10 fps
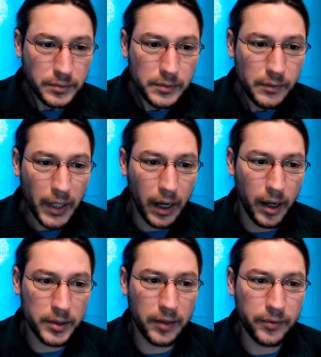
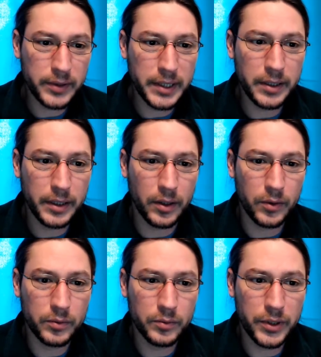definitely, you know,
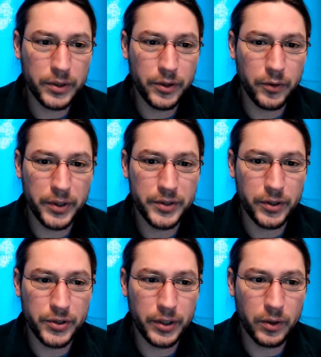when you do your
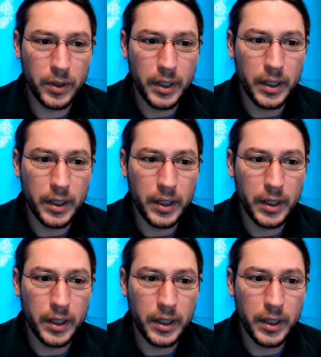research, you know,